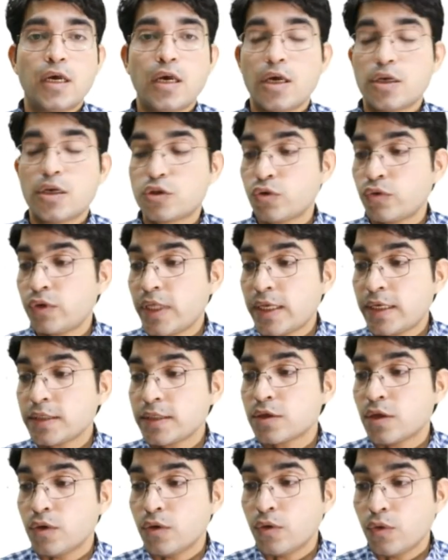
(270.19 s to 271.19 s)
So there
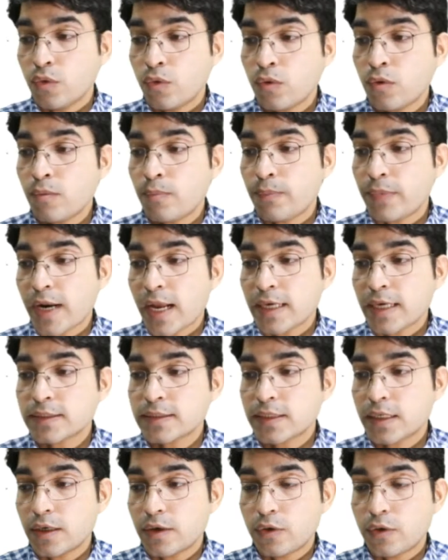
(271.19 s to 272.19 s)
is no price
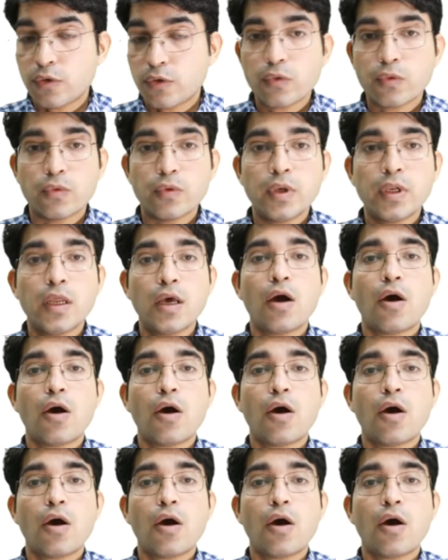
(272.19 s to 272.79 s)
control